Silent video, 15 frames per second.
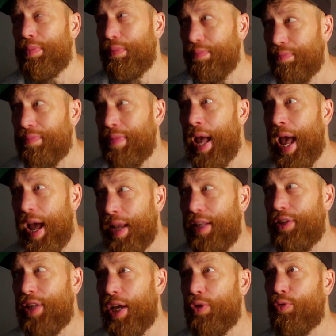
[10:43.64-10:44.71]
man
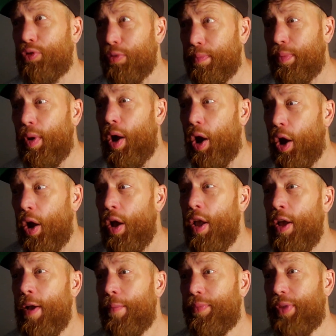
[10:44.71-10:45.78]
in Daniel Dubois
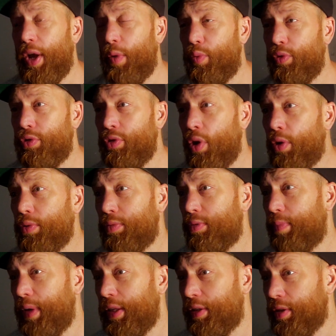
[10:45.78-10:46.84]
that would not
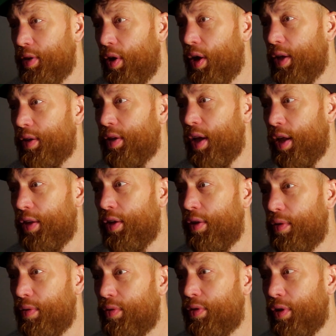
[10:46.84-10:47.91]
be denied, and
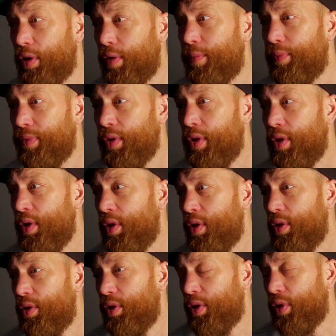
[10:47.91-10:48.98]
that
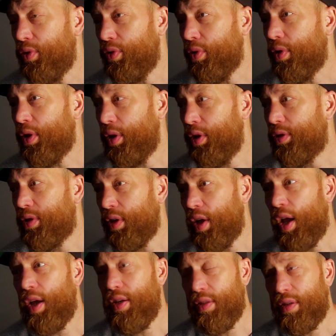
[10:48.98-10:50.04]
you know, it's
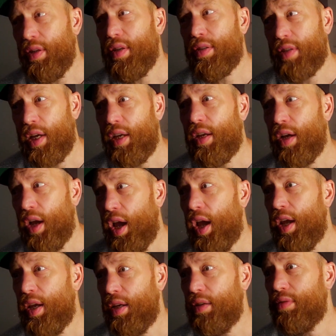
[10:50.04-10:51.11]
gonna take
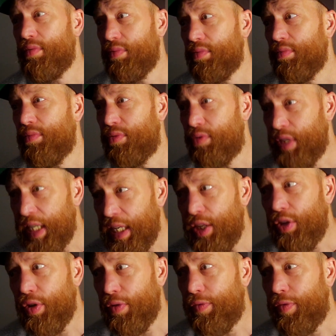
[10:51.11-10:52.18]
a really
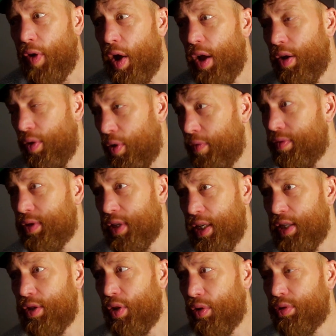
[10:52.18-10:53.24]
good fighter. Obviously,
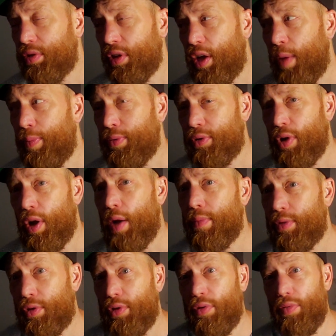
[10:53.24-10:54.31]
he's lost a couple of
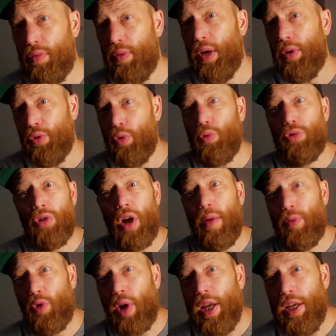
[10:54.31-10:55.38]
times to, well, an all-time
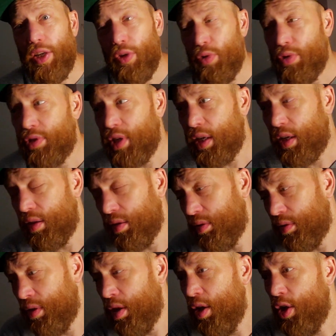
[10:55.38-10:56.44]
great in Usyk, and